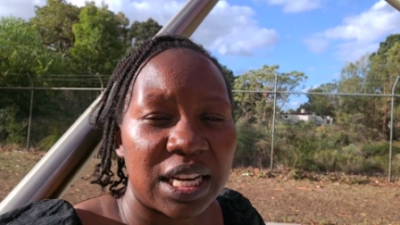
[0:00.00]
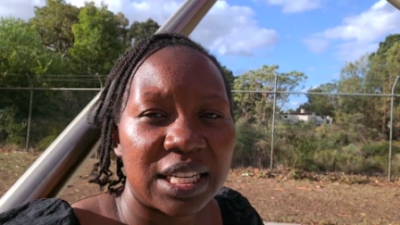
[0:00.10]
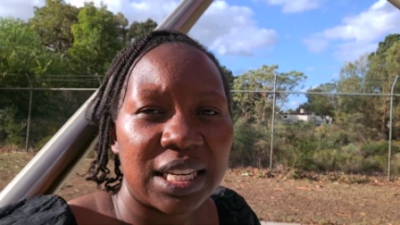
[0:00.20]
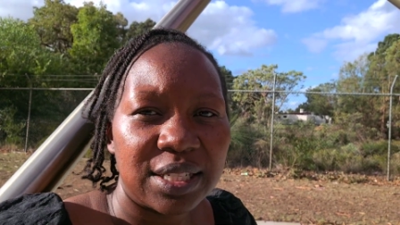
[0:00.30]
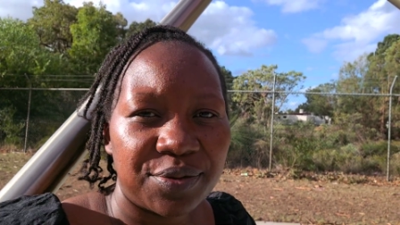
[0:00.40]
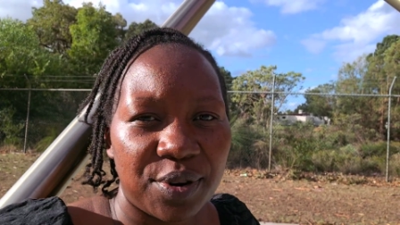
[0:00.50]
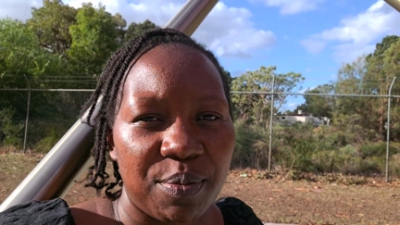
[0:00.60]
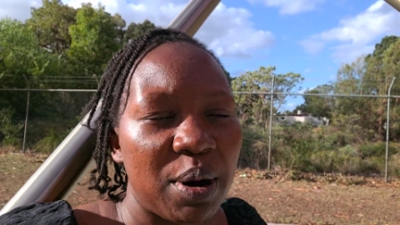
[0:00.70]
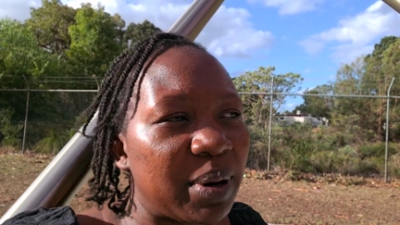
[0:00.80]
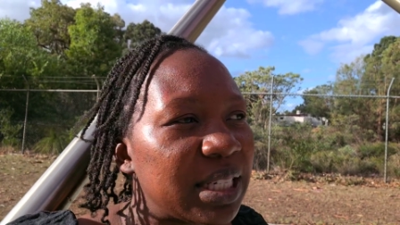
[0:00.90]
And yet
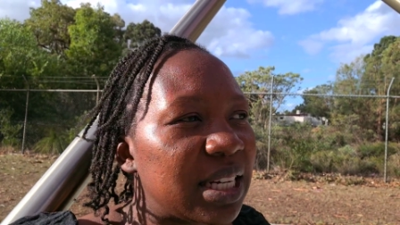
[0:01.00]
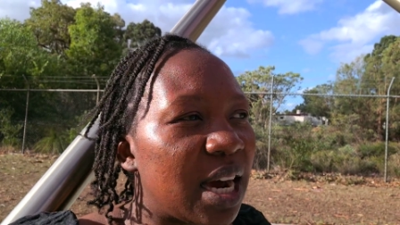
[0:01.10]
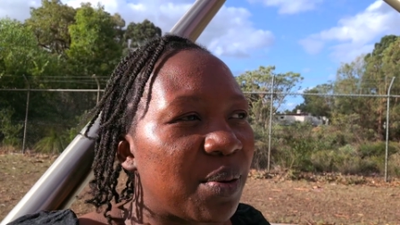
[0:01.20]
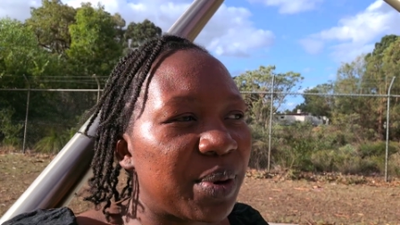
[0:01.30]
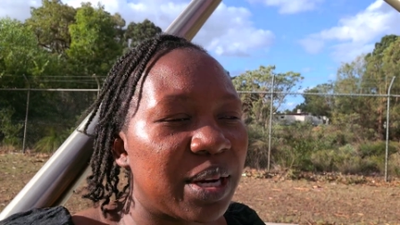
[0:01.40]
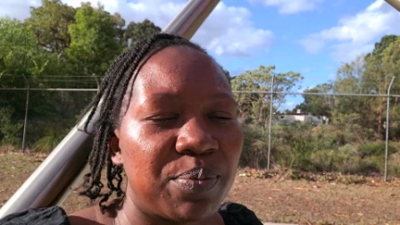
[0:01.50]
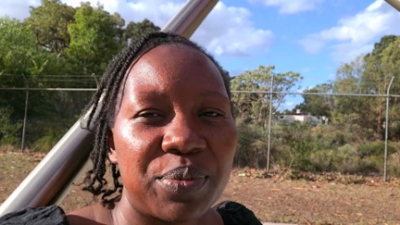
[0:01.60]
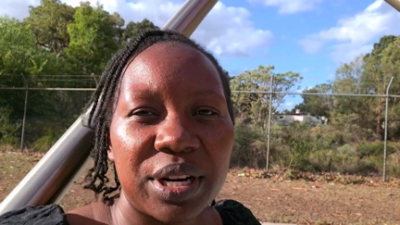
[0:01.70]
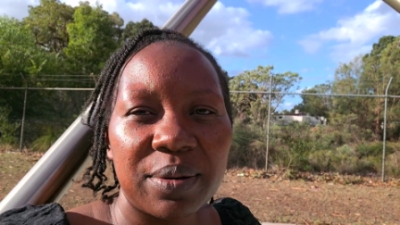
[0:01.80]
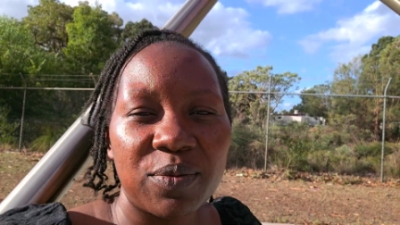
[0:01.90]
from our tongue we
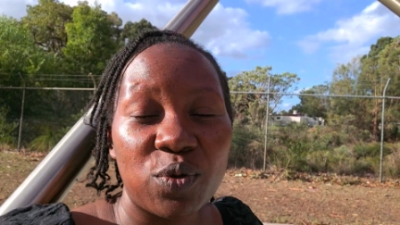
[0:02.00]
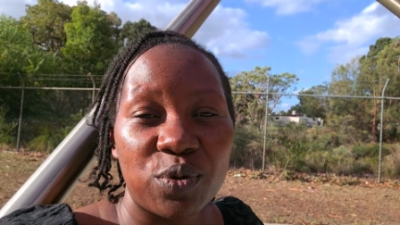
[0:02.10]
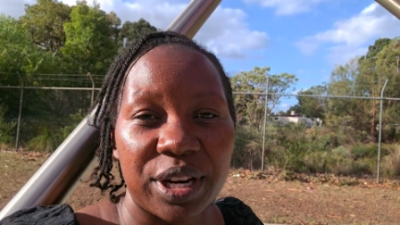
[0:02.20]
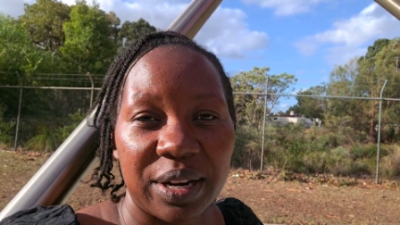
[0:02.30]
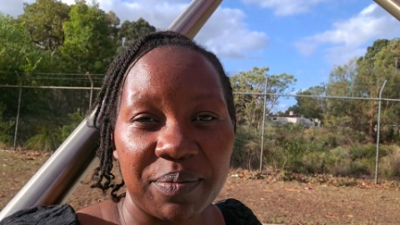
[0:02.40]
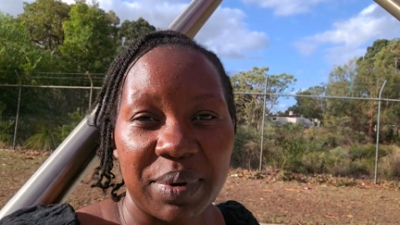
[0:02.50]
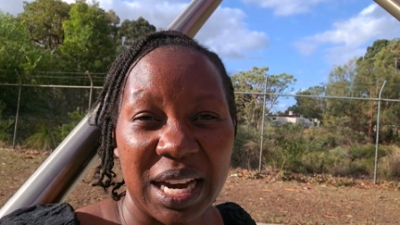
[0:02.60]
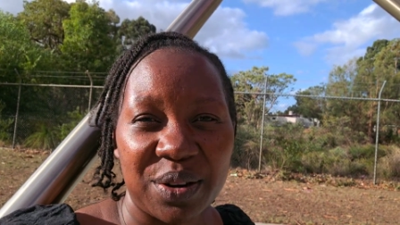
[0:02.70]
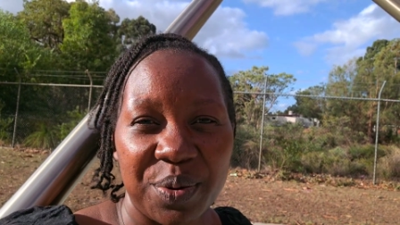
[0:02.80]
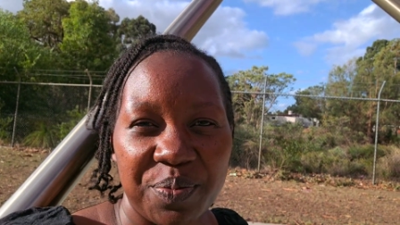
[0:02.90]
bring good and
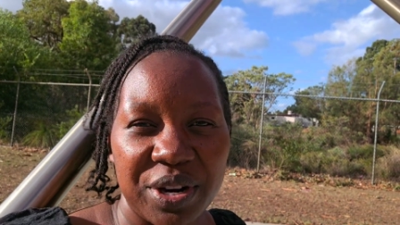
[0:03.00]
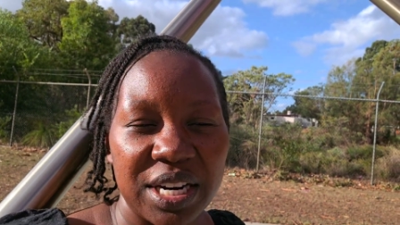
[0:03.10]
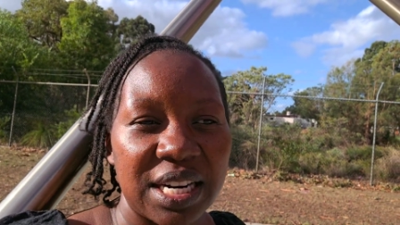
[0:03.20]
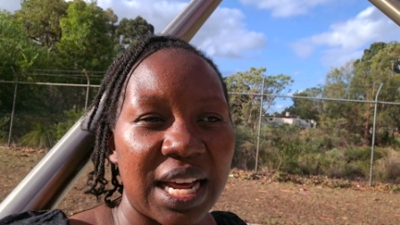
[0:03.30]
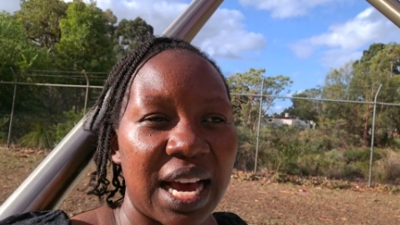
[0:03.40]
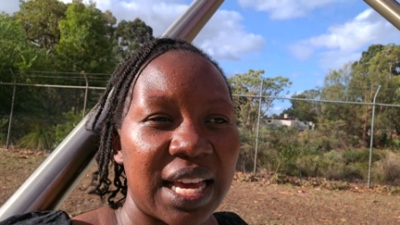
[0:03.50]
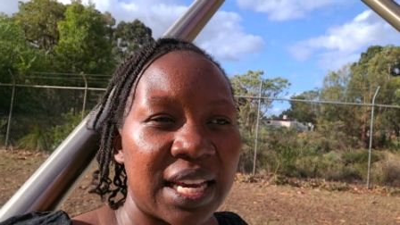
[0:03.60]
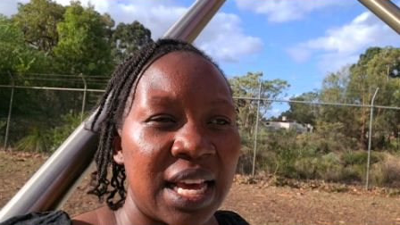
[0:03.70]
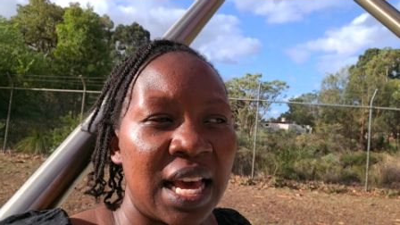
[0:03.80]
bad, we bring lying